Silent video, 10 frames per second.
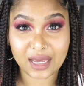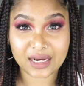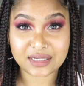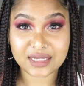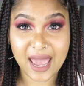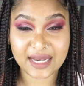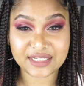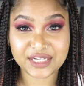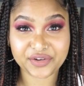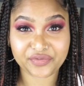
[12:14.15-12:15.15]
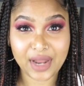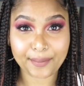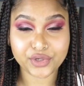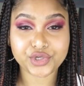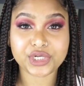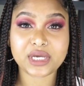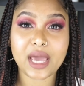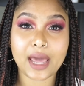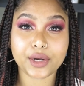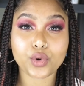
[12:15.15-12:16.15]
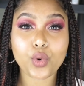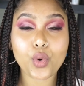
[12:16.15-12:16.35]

it is anti-inflammatory and it